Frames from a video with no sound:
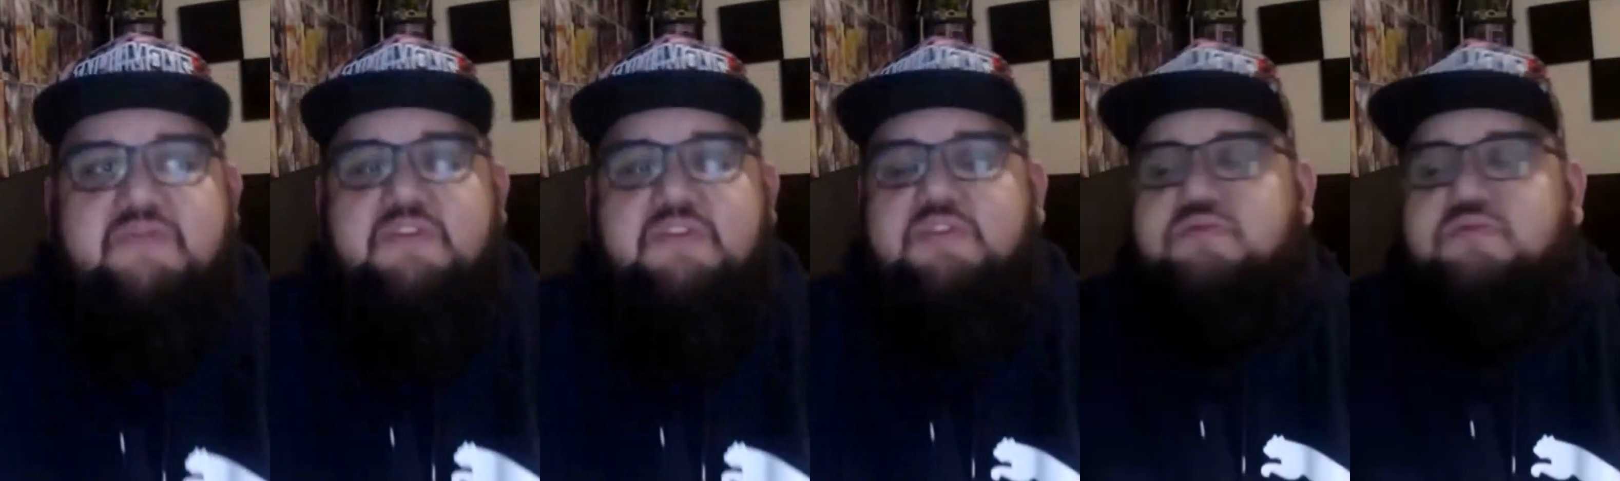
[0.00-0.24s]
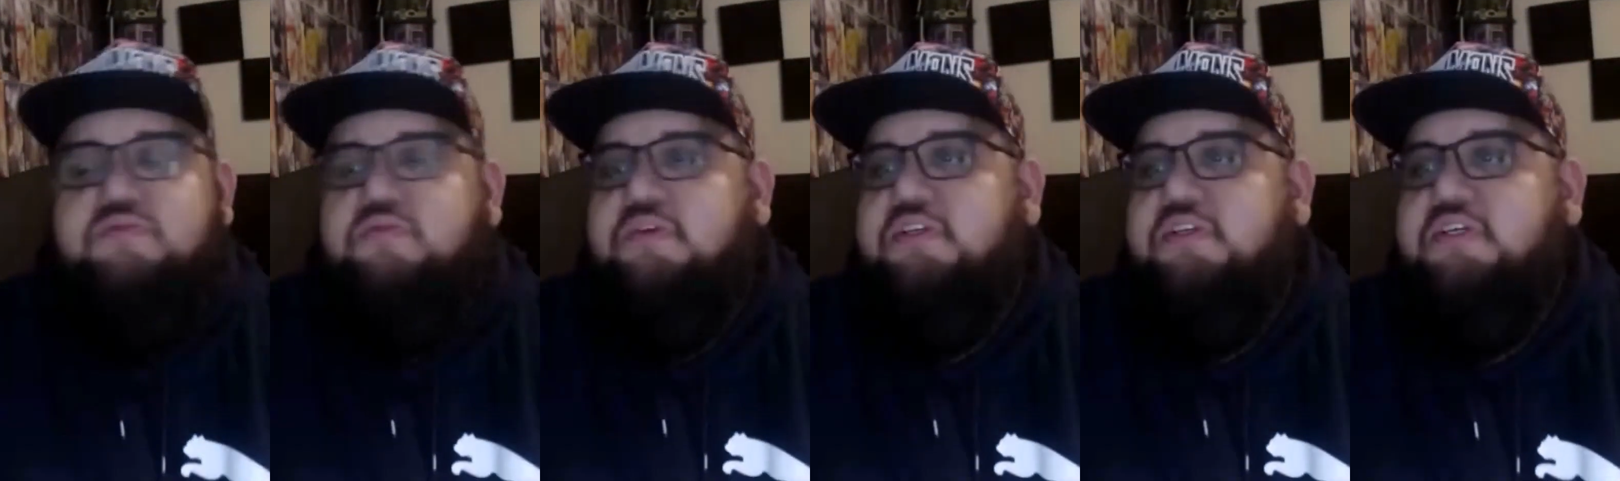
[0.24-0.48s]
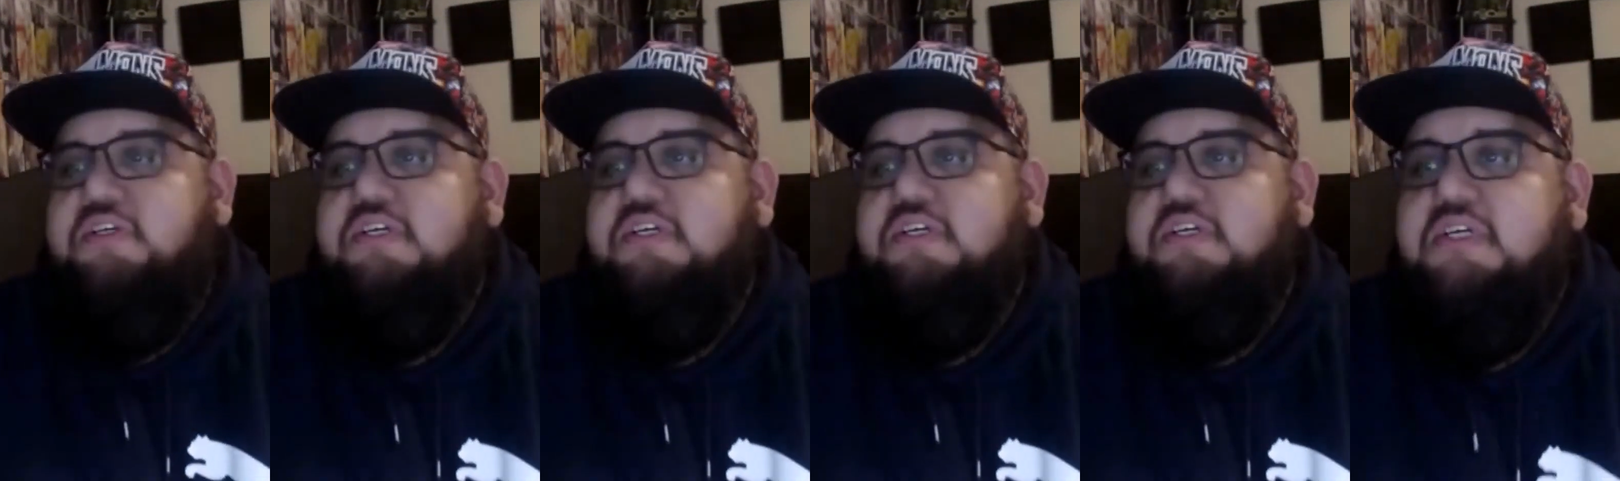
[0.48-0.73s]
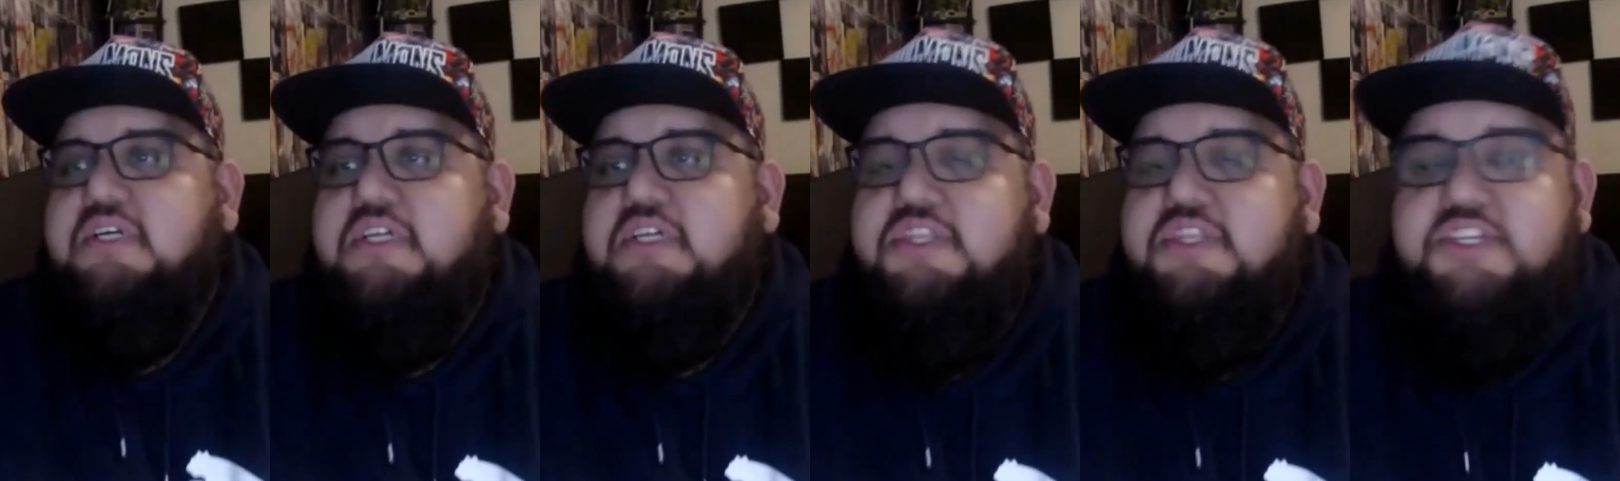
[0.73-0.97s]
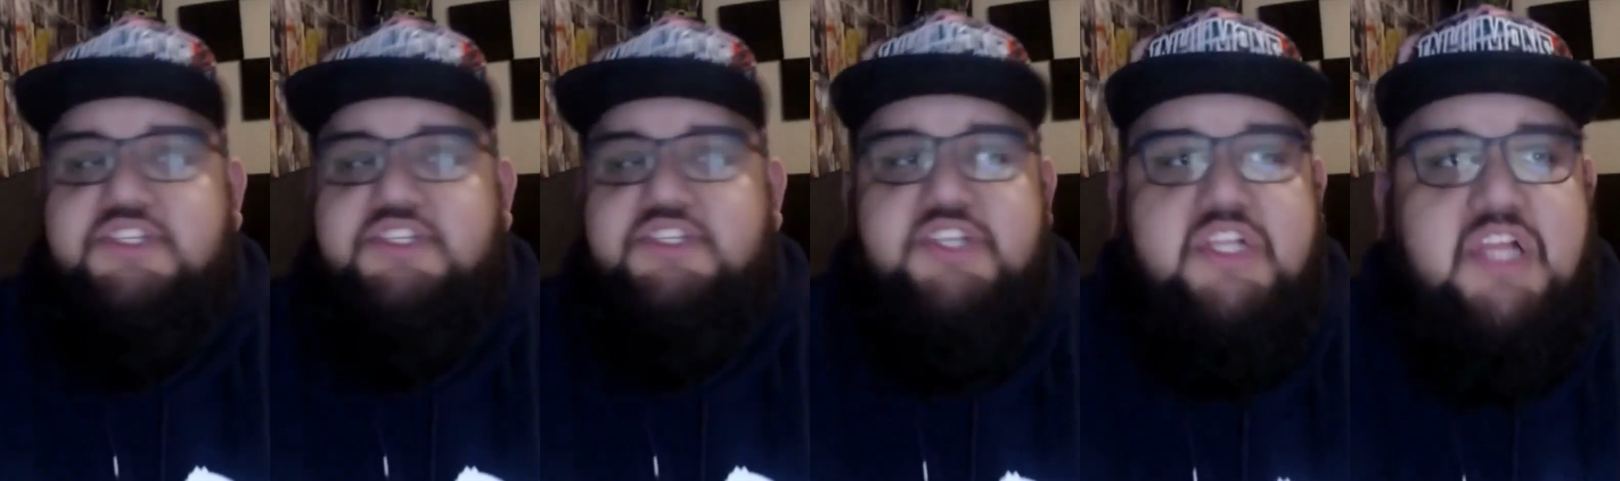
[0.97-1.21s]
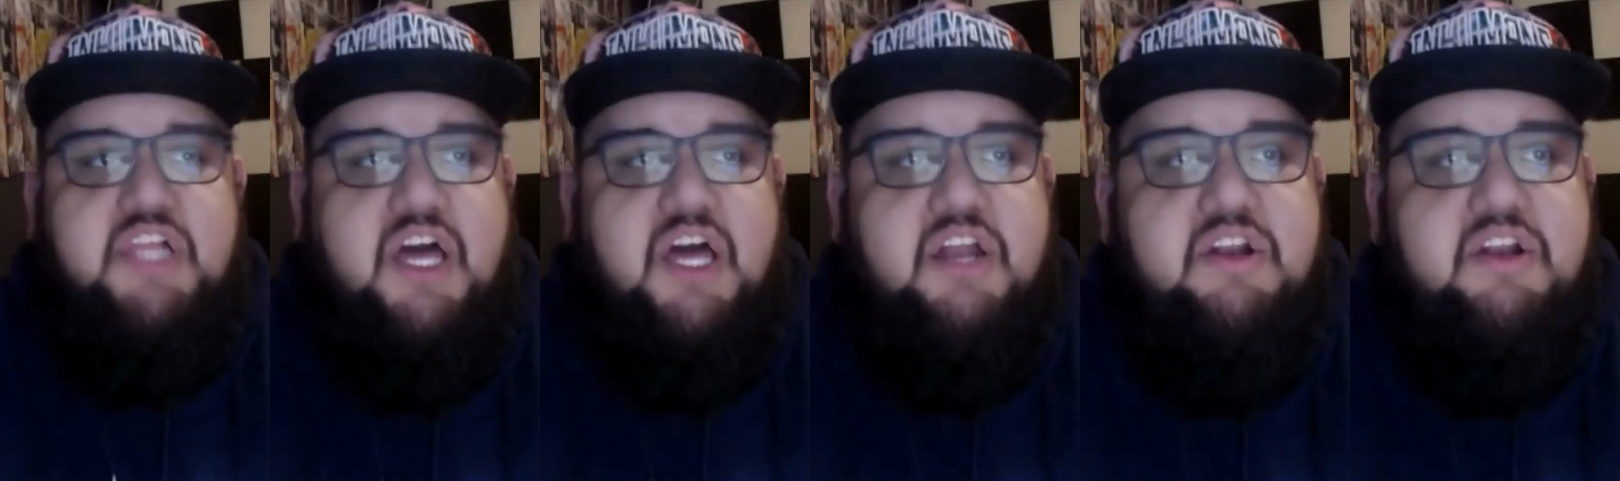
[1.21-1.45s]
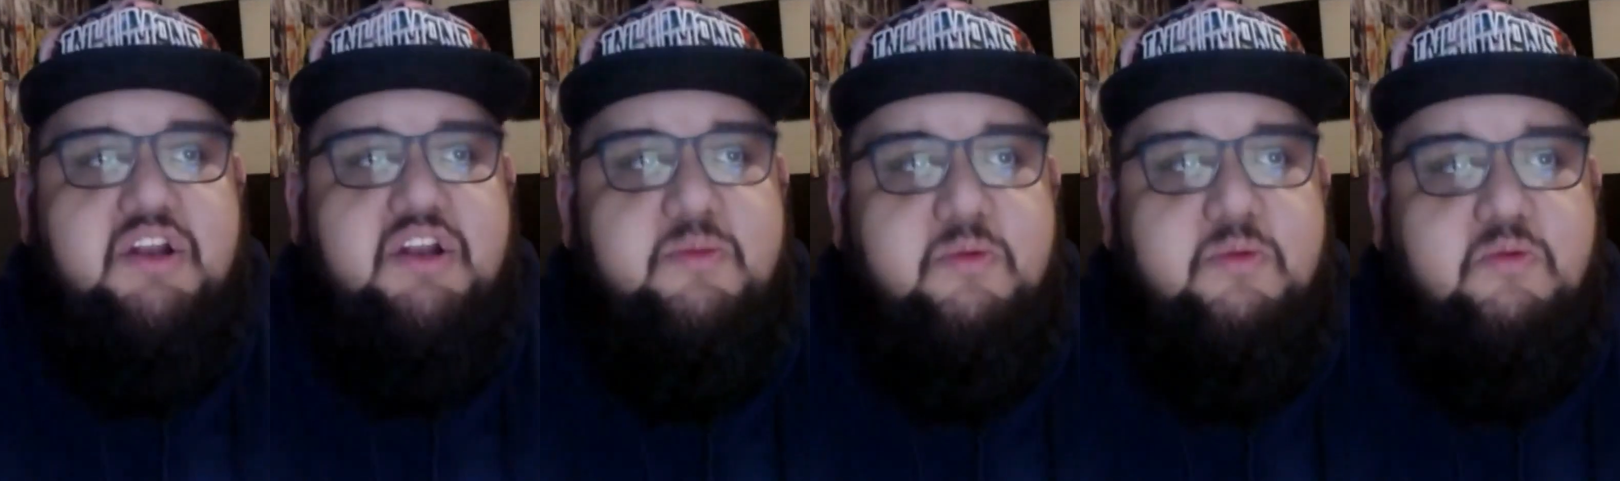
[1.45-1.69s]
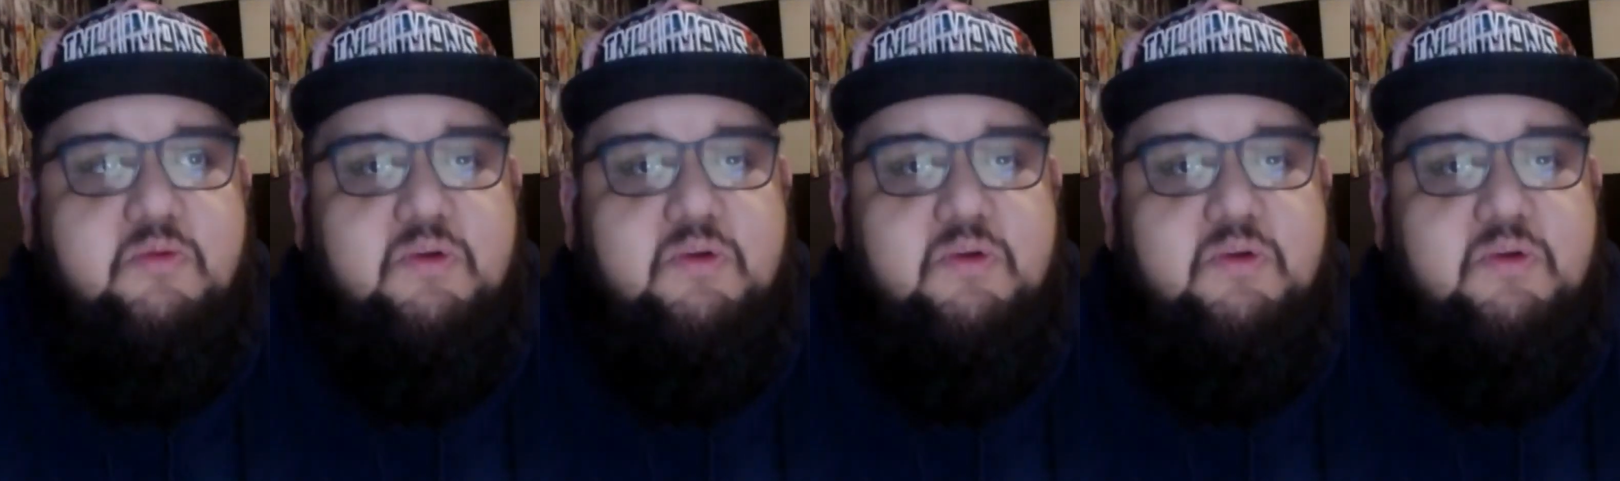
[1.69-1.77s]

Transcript: this one. There's a lot of number